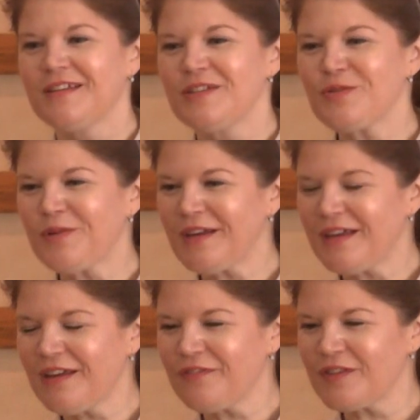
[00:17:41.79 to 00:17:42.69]
So
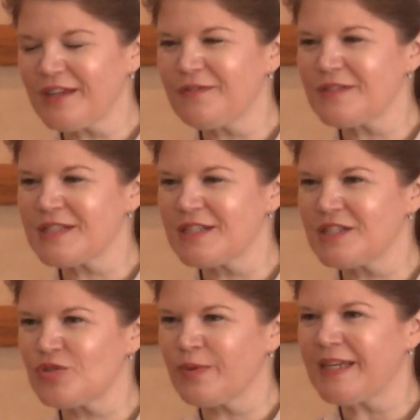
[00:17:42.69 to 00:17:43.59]
if life is
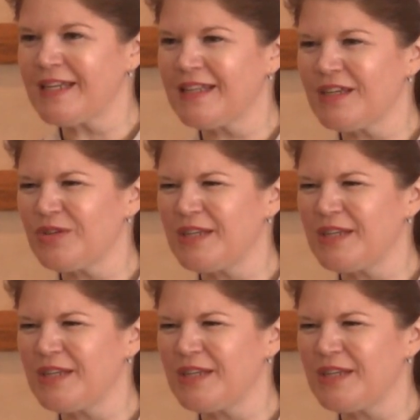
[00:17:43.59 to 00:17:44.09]
this Twinkie that you